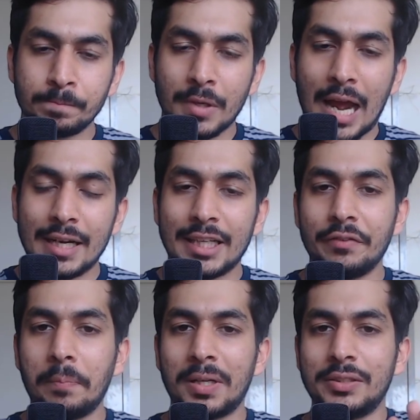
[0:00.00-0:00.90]
and
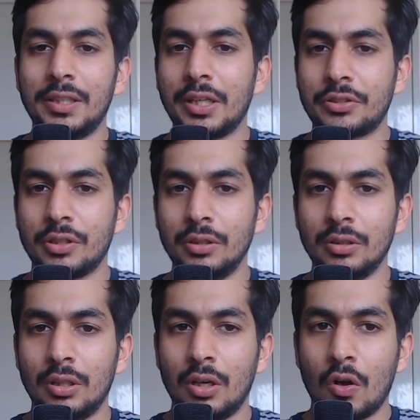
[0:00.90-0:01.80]
give a
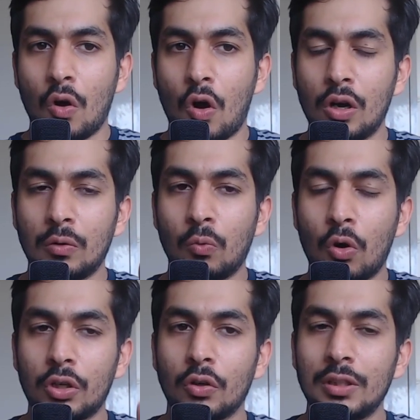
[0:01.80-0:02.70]
presentation on
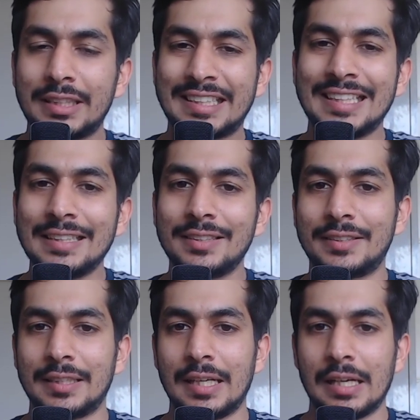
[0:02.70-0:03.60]
what all
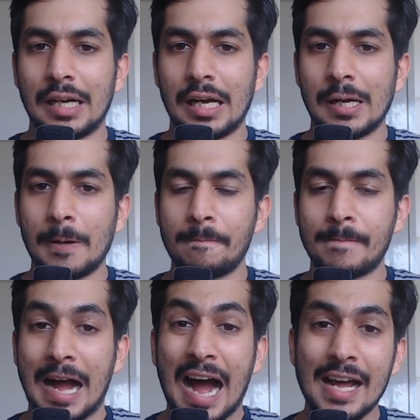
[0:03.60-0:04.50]
things are
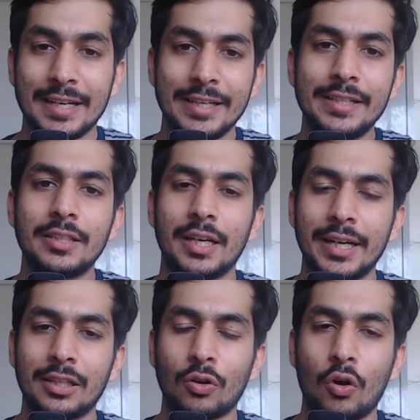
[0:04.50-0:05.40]

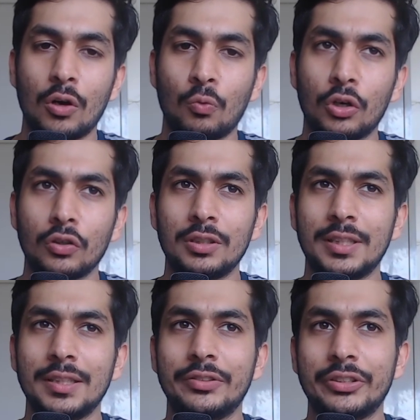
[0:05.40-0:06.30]
incorrect, or what all
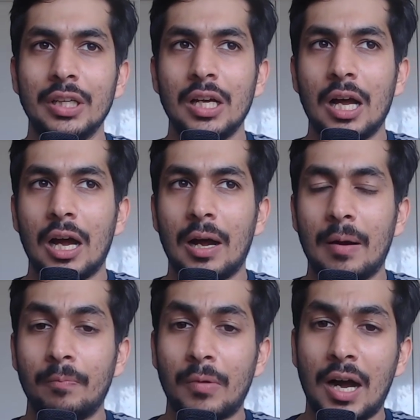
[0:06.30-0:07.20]
things
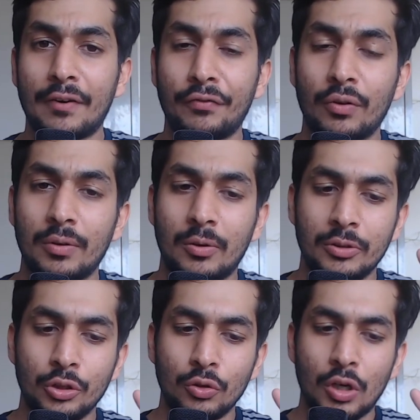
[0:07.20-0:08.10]

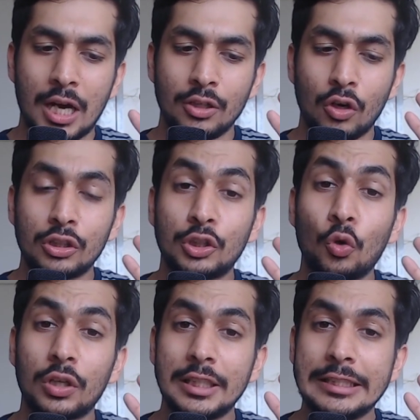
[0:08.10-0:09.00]
are not
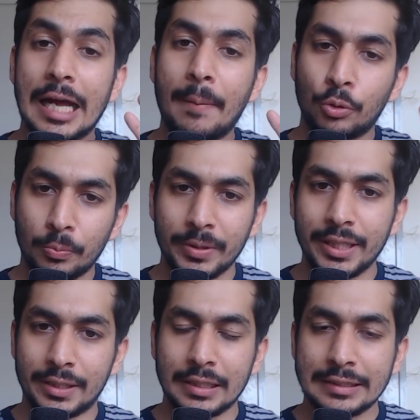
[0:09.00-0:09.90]
totally
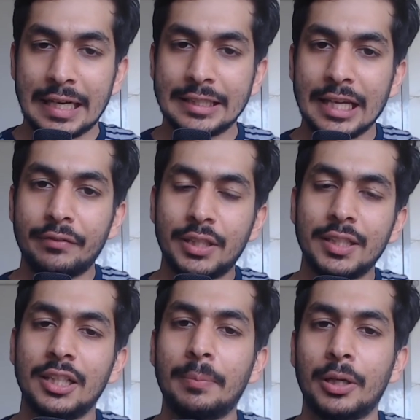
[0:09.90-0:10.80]
appropriate that they have
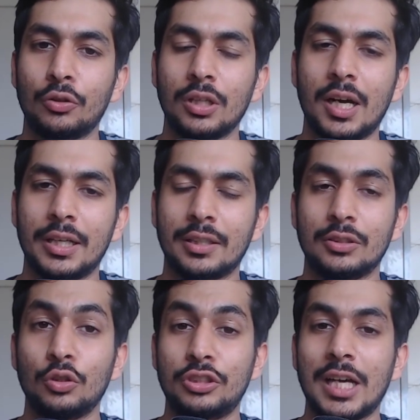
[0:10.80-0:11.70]
done in a particular article.
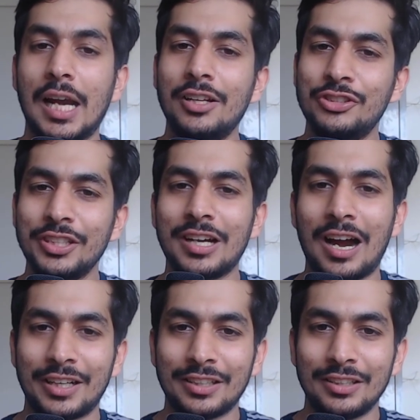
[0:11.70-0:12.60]
So challenging
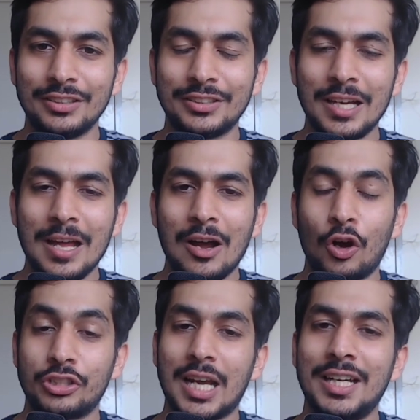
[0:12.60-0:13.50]
articles,
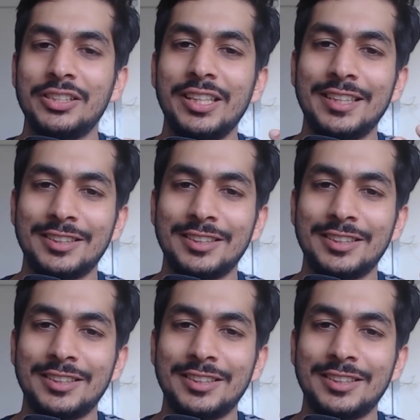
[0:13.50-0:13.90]
or challenging